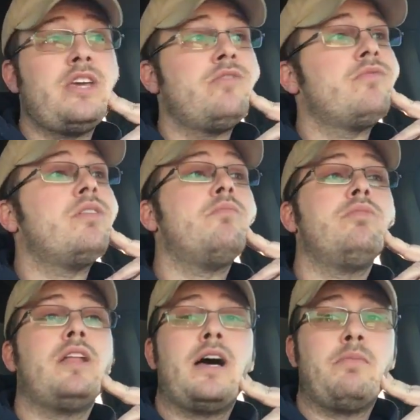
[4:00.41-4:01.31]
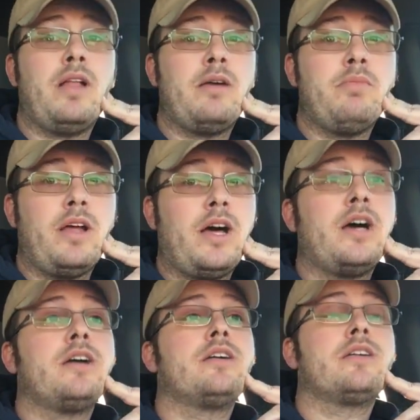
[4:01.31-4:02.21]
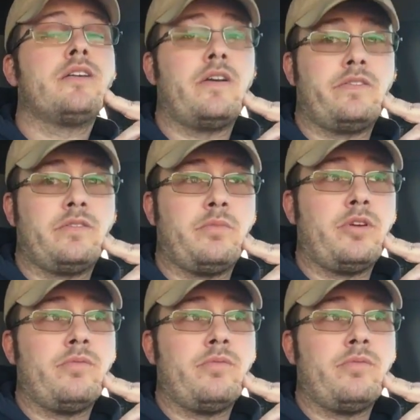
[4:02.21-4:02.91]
you, blah blah blah customer.